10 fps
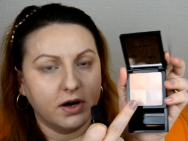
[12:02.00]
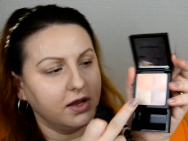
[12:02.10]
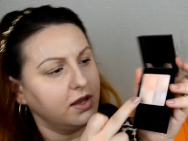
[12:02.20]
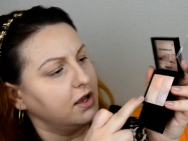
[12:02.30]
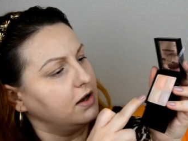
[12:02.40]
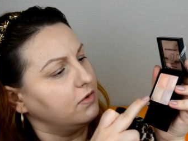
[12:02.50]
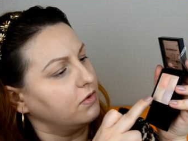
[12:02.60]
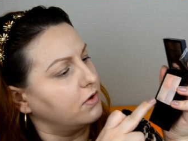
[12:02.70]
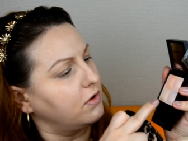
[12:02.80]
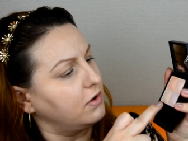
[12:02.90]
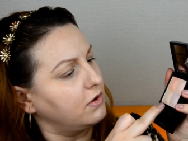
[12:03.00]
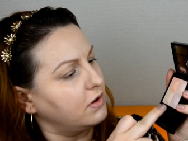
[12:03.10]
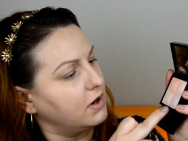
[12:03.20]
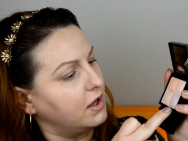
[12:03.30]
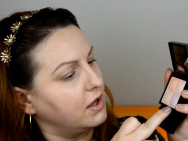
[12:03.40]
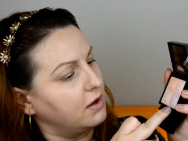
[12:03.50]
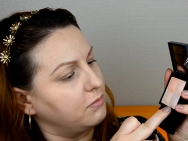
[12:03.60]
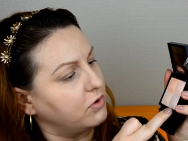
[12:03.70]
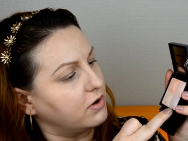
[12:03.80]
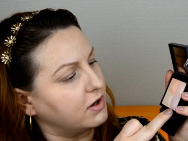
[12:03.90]
a yellow color,
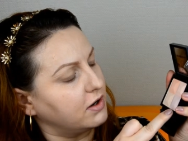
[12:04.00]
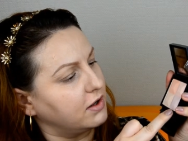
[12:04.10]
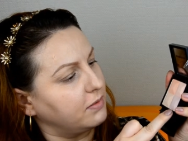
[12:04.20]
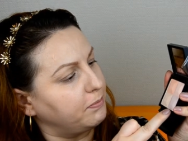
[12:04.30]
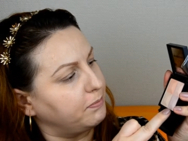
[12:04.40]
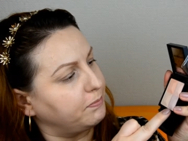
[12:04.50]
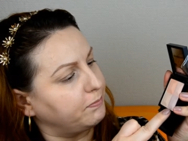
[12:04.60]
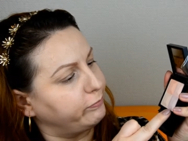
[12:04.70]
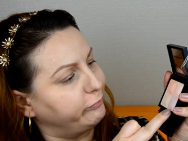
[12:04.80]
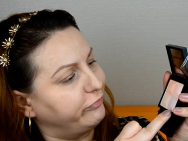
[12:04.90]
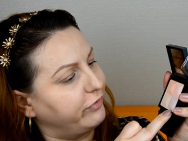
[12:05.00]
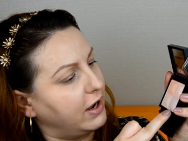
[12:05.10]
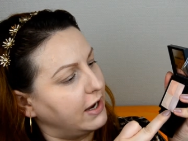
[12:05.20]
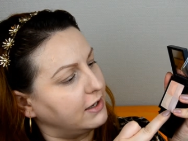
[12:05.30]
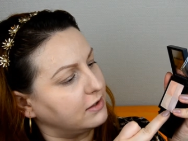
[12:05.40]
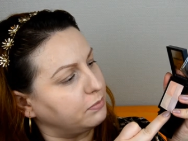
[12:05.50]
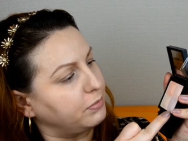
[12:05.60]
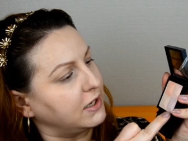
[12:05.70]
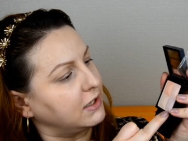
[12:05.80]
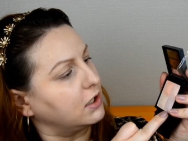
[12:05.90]
more uh, violet
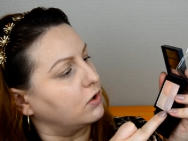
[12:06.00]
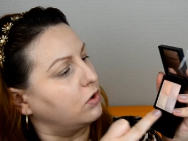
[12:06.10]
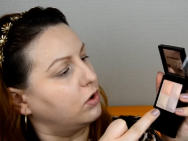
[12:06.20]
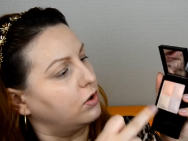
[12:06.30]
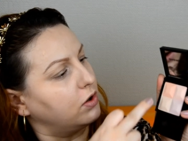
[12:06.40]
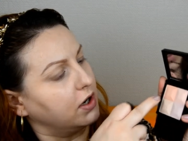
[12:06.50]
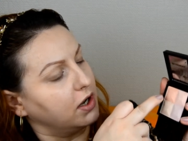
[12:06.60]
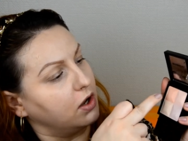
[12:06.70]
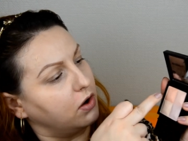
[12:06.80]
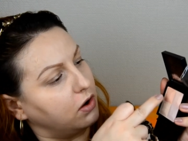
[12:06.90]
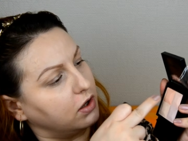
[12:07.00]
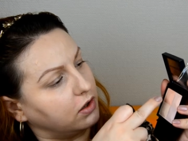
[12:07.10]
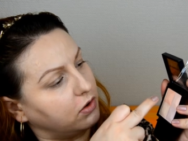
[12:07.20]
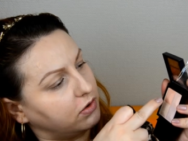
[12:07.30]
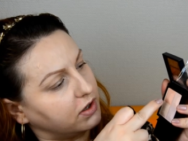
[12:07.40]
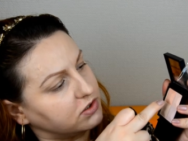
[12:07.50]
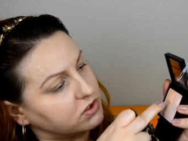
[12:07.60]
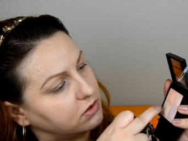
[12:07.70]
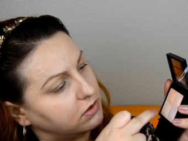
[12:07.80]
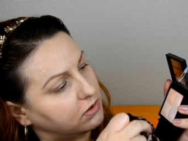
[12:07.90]
pinky color, uh, orange
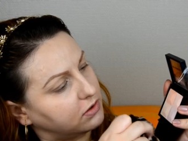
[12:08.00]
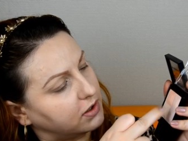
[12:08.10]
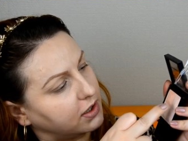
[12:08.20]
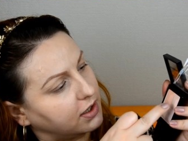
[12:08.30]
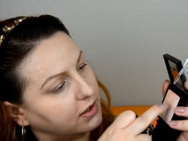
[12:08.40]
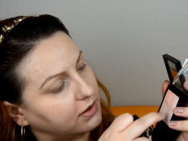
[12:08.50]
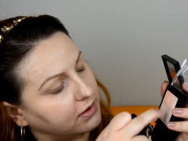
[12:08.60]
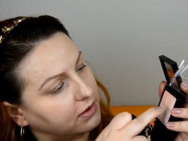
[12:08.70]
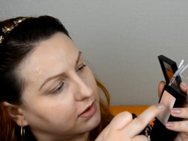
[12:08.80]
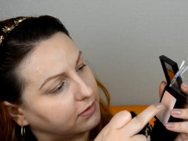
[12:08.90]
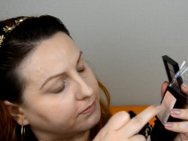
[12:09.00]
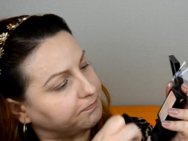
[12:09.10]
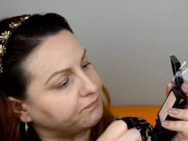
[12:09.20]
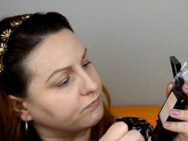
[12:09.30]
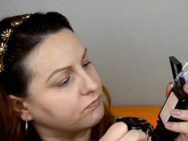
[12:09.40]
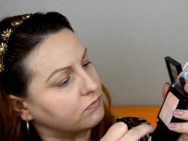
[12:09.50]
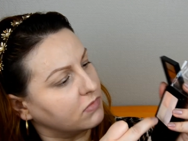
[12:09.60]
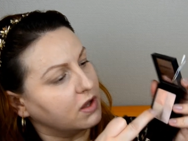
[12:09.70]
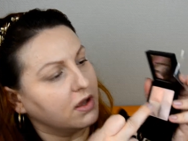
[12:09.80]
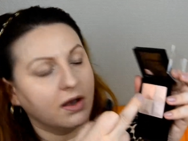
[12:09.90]
color and uh,
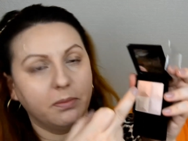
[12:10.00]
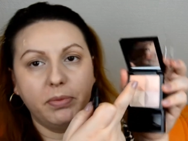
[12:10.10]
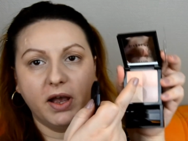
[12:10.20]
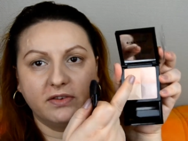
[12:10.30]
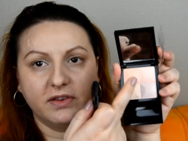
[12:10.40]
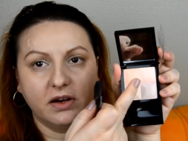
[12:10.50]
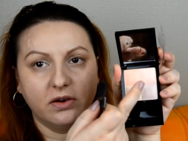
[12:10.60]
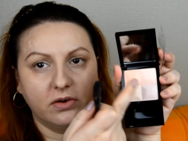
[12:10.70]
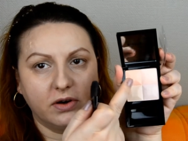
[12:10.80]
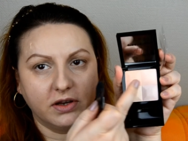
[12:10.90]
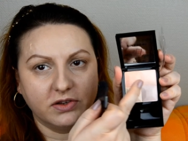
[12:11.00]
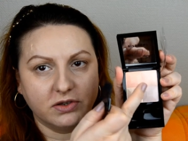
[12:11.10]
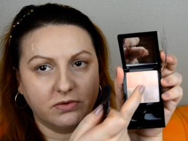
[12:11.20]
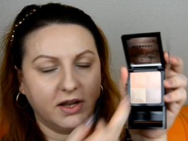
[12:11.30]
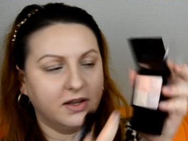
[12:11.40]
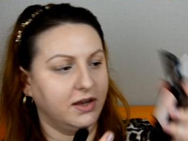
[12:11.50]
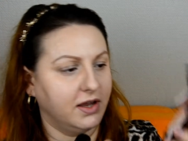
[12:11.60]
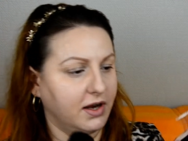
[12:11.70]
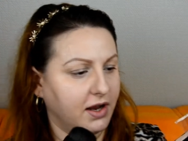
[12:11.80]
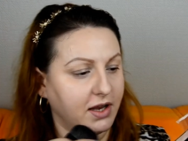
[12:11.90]
pastel orange right
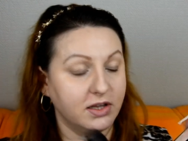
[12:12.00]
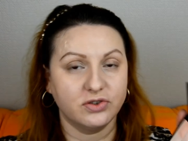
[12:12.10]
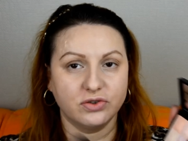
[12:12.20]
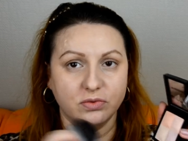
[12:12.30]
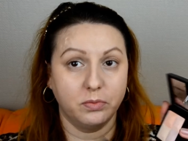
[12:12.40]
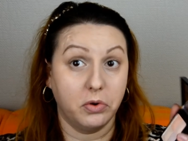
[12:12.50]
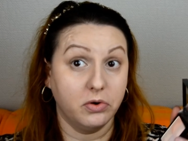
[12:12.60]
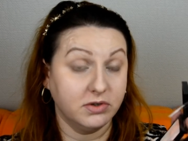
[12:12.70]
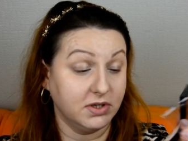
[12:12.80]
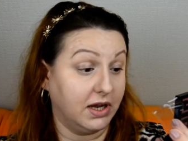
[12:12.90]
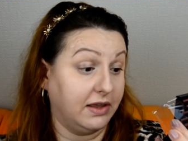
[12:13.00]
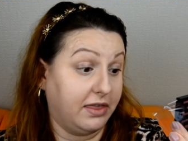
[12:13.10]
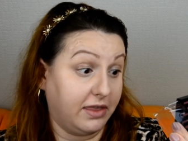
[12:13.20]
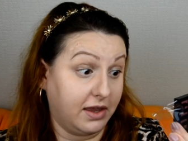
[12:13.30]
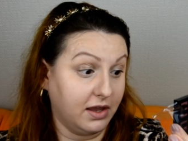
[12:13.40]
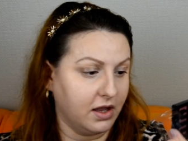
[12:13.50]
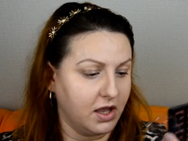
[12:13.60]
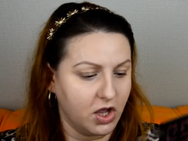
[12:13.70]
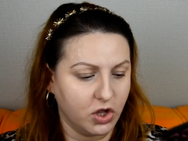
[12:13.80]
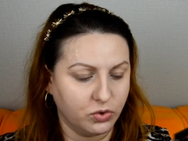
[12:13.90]
here and it's supposing I think
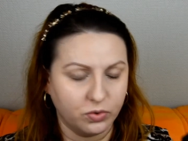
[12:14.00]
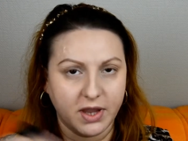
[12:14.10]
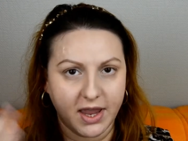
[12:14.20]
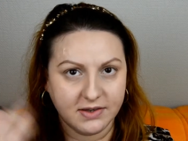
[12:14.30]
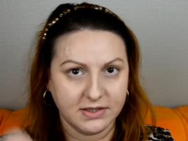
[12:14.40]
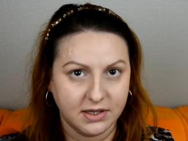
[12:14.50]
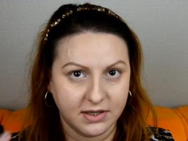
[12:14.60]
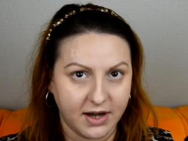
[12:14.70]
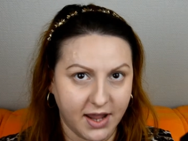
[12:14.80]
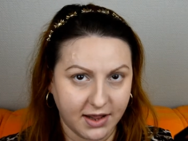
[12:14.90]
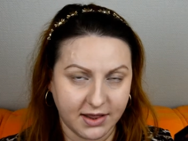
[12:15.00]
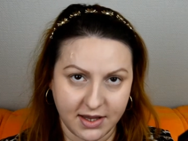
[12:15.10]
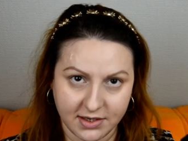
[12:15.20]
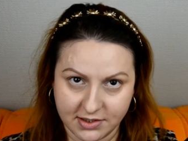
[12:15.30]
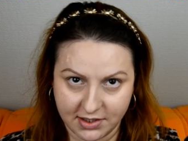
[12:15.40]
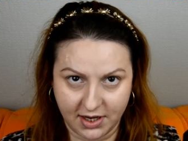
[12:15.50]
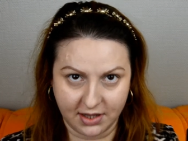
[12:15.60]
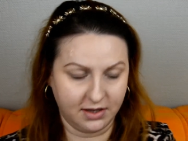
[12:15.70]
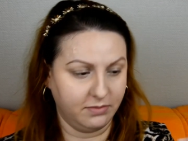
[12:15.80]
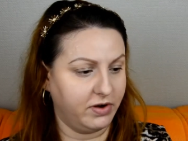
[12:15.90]
to cancel the redness
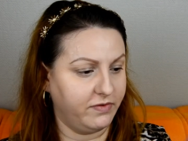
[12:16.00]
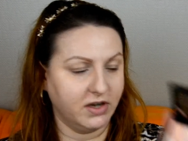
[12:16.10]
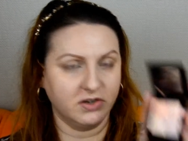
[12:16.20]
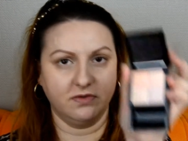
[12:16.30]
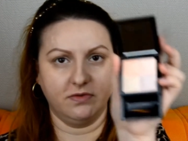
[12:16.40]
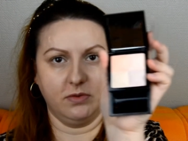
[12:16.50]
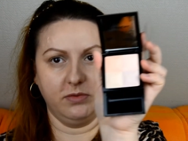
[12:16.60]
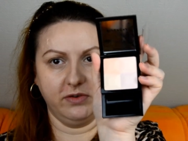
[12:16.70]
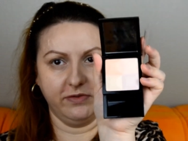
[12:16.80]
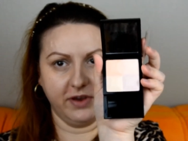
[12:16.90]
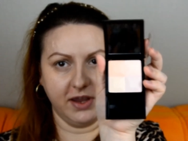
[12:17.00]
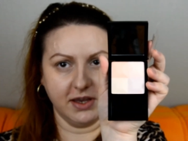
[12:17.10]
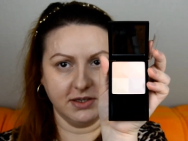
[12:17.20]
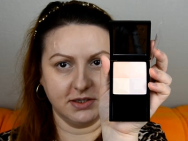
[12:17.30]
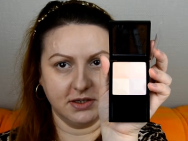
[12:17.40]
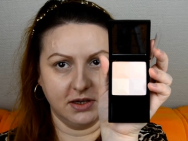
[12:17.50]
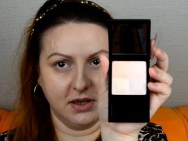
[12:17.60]
and the imperfection from your face